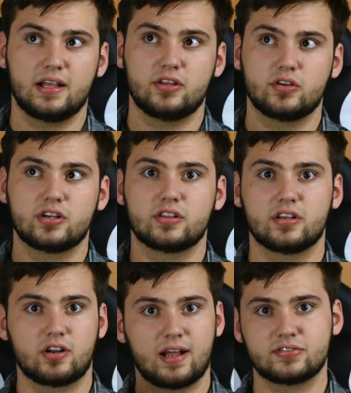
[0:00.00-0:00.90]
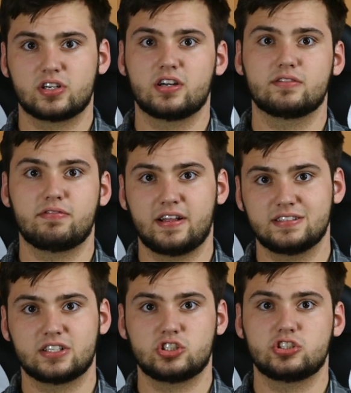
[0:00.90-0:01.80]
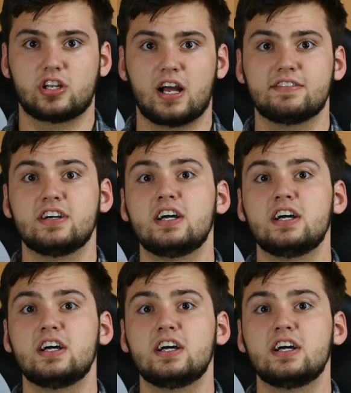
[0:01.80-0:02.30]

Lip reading: You'll hear the graphics card fans actually shut off.